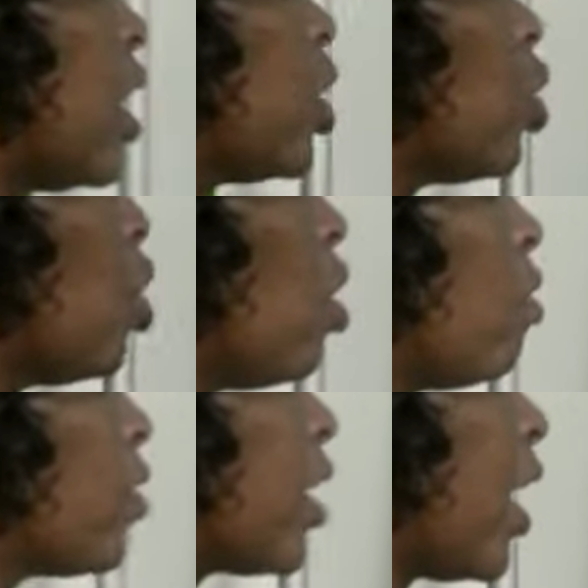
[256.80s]
a stroke
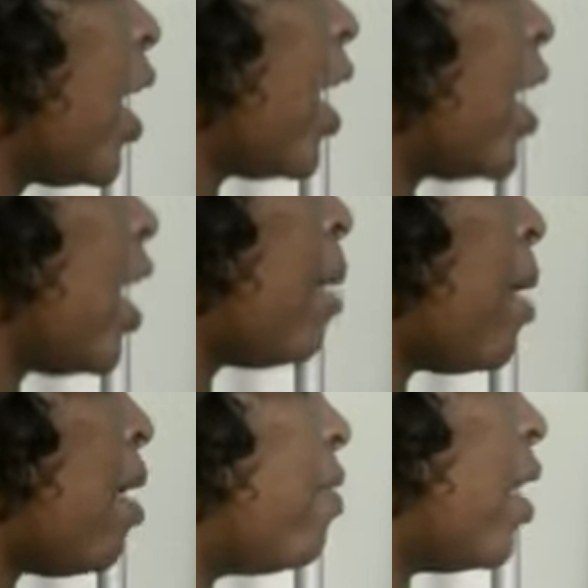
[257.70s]
of K
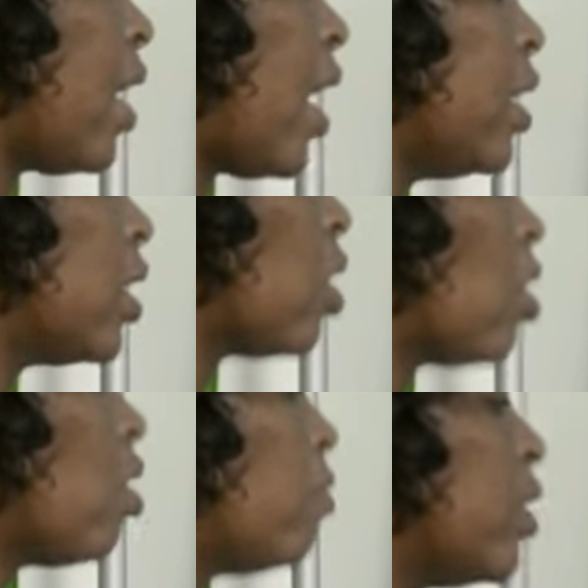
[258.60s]
above the line,
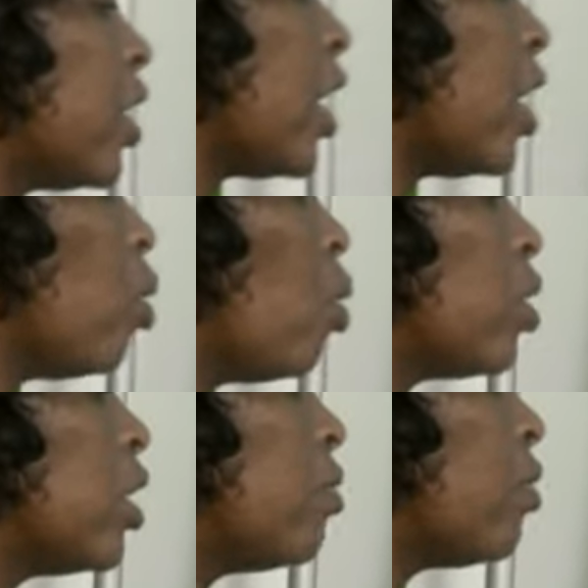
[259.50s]
stroke of T,
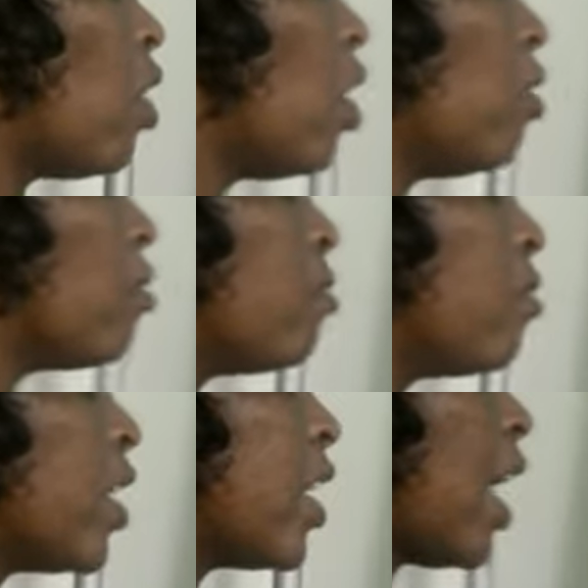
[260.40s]
hooked for
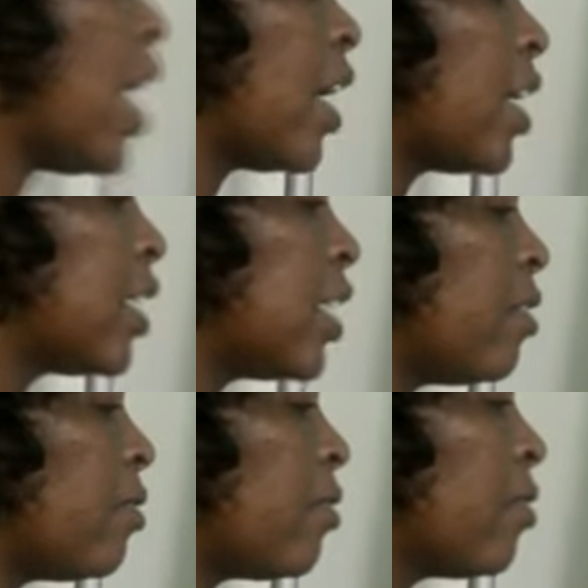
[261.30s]
V.
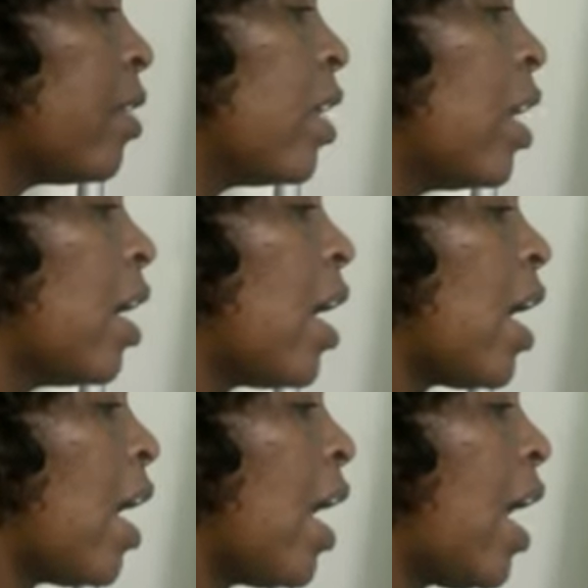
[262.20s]
Active.
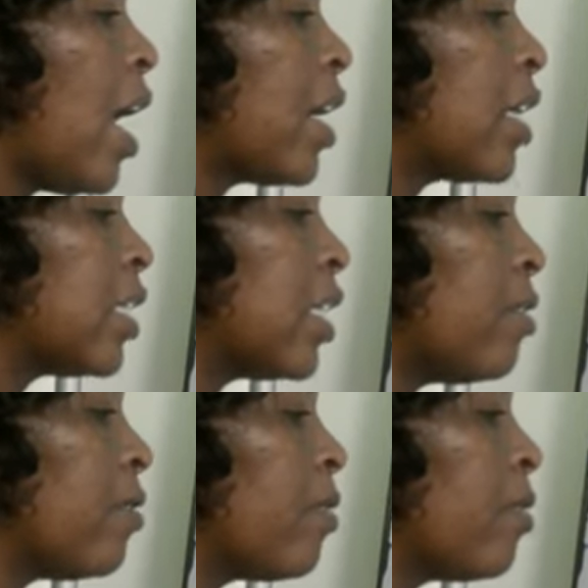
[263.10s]

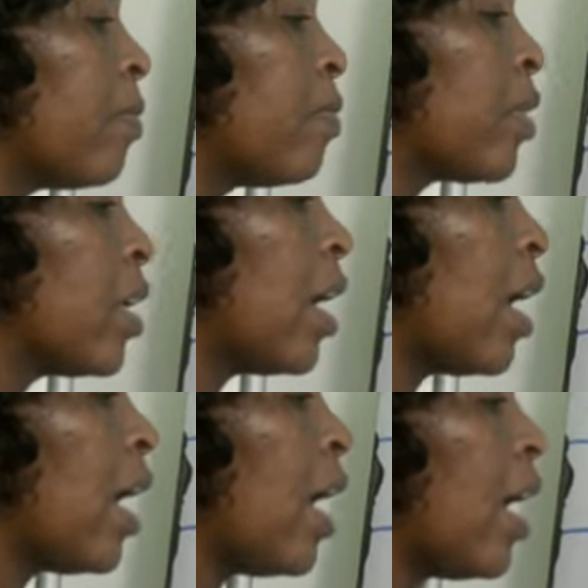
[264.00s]
Active.
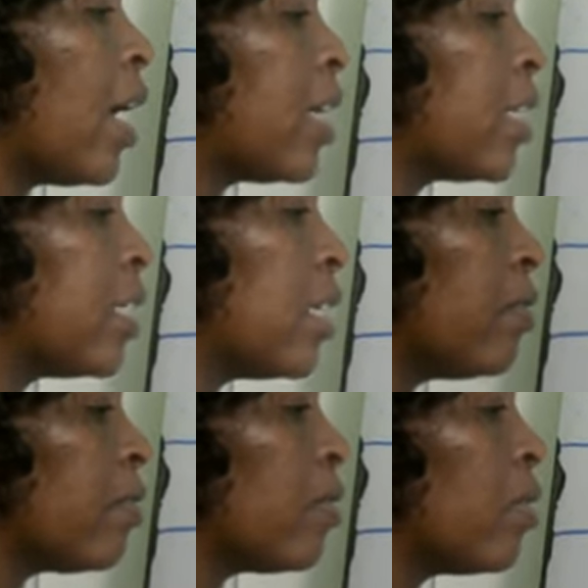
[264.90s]

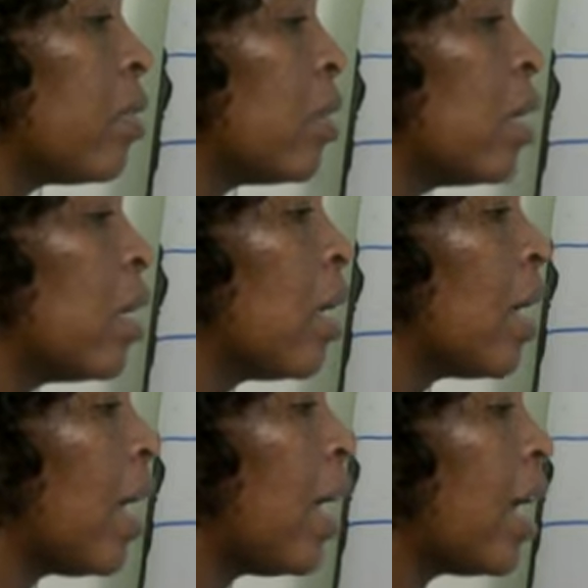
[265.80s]
Active.
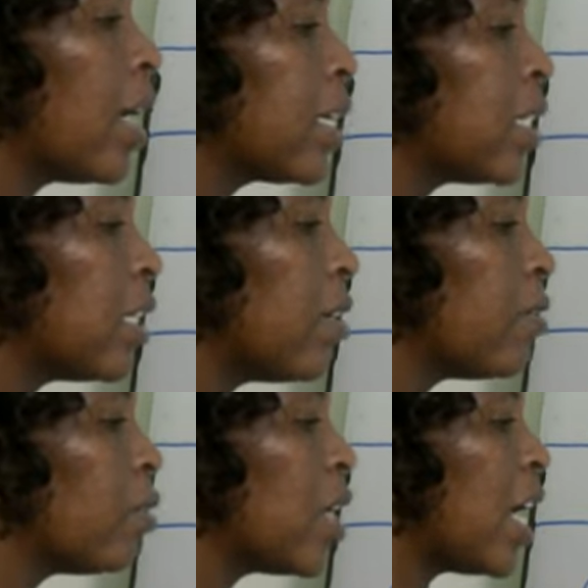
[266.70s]

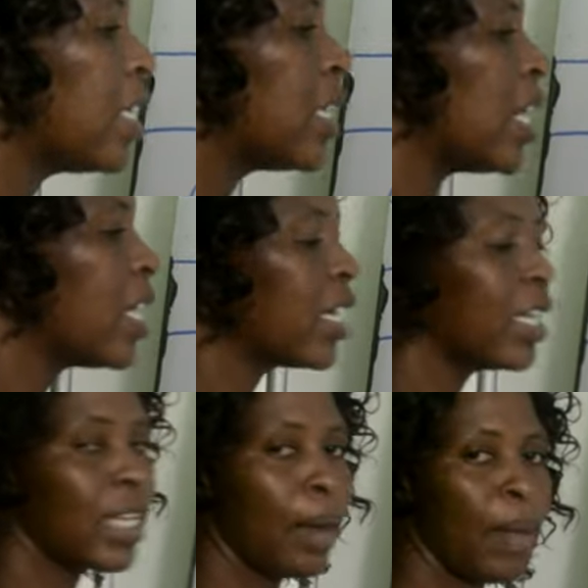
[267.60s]
Active. We are drilling
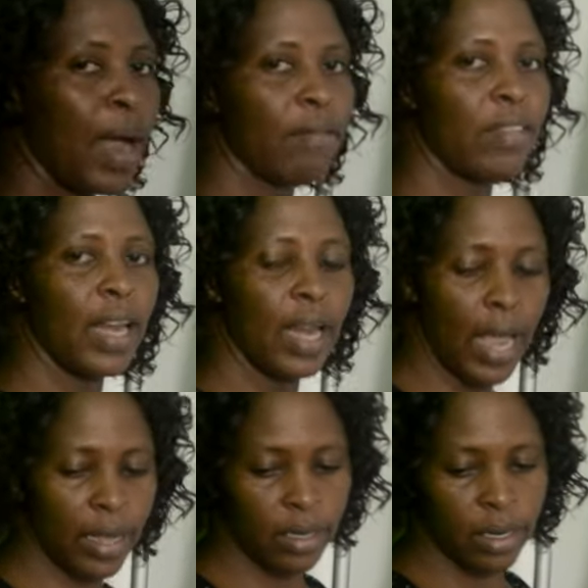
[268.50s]
it above the
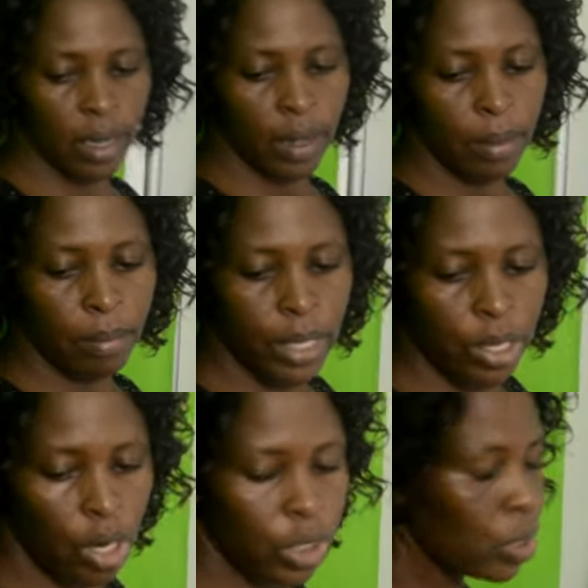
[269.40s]
line
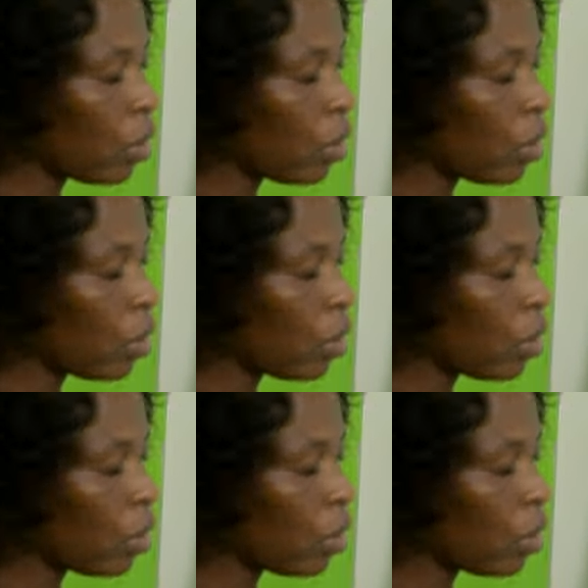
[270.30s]
because